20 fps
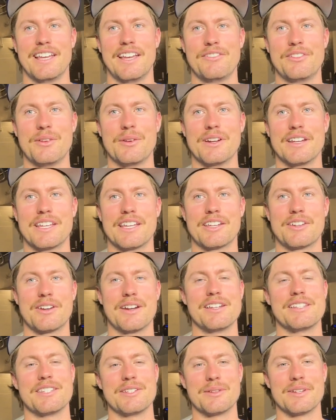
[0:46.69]
to get
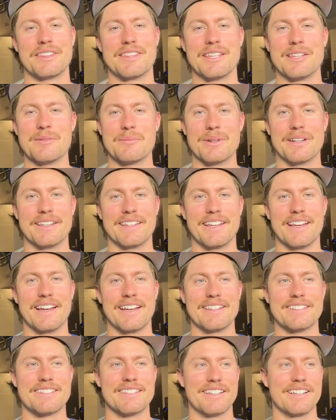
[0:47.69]
crazy with it. But yeah,
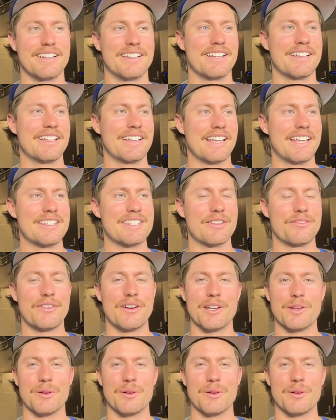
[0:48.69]
it's a funny